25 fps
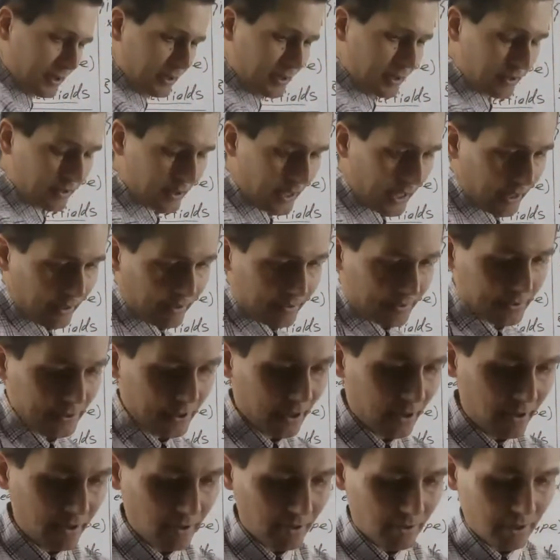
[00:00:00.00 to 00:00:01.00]
Okay,
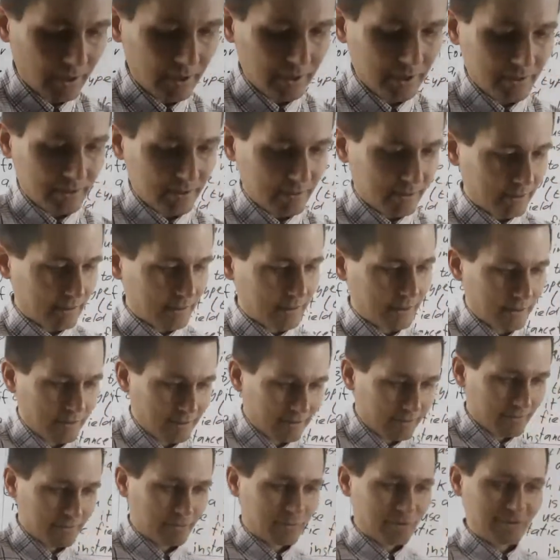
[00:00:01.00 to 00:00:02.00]
so,
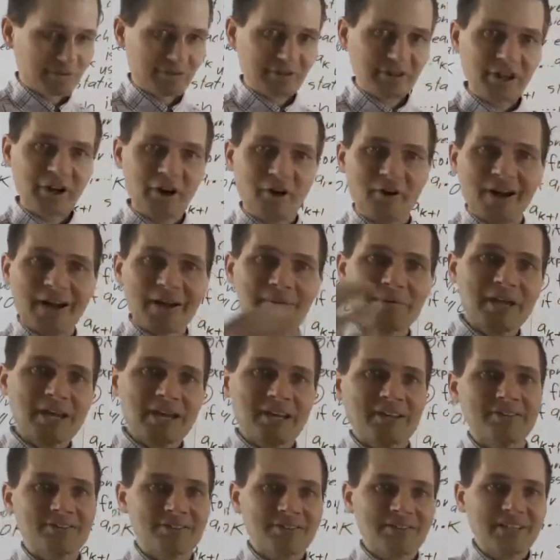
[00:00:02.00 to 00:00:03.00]
you know, I mean,
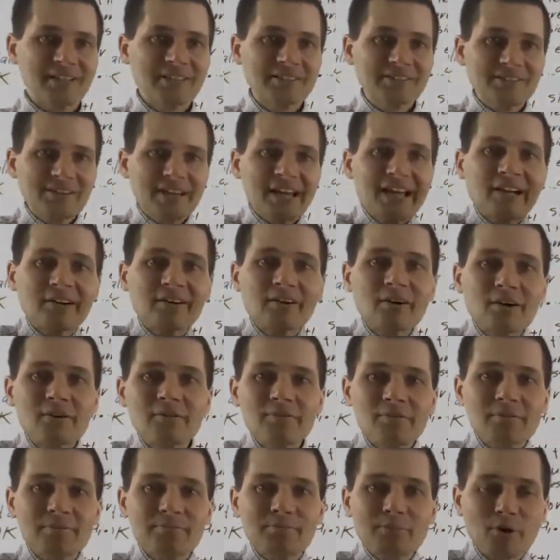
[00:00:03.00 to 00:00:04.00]
it's error
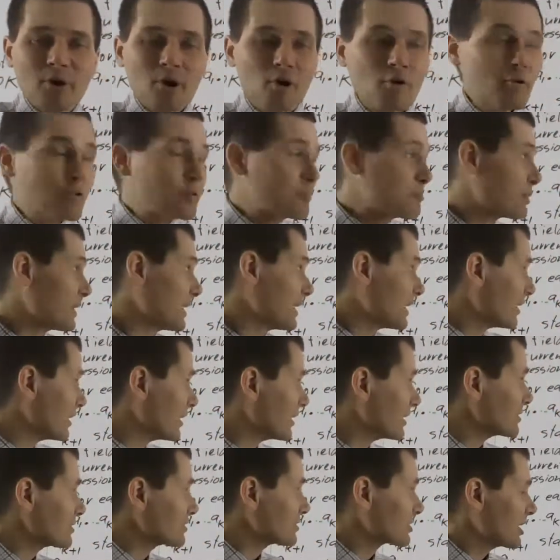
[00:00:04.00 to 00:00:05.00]
prone
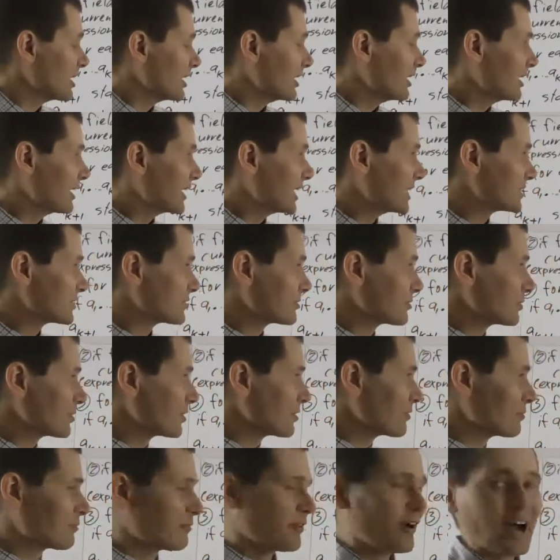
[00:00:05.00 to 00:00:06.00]
because it sort
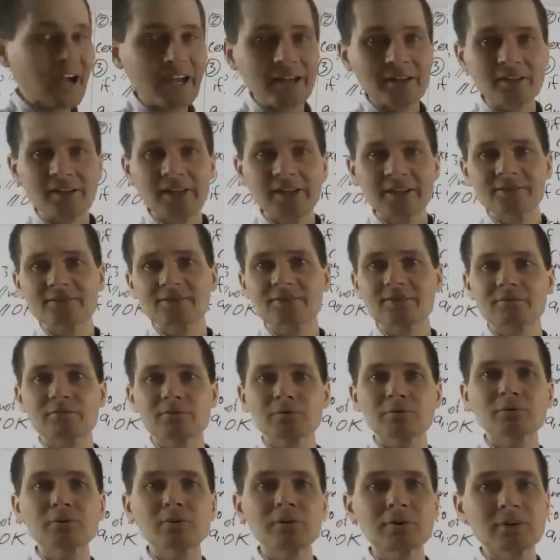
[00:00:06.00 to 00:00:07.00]
of violates the
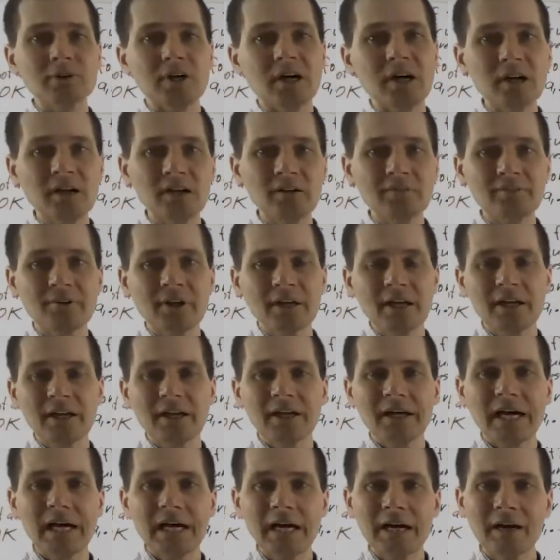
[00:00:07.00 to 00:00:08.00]
rule of
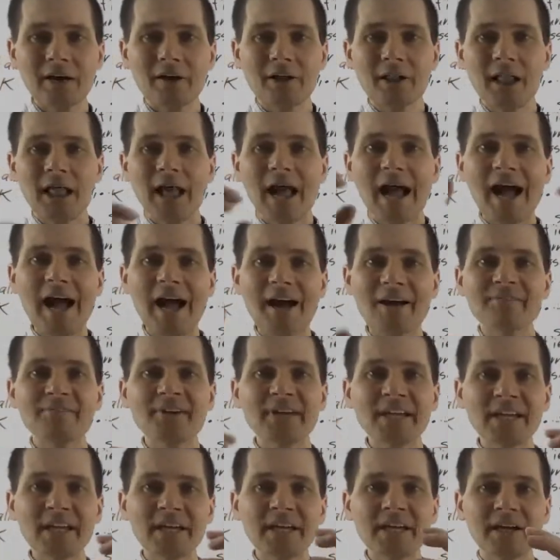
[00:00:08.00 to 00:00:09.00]

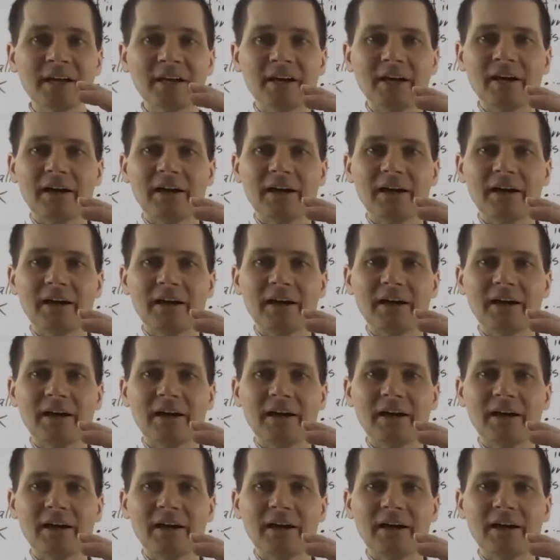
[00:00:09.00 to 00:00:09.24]
having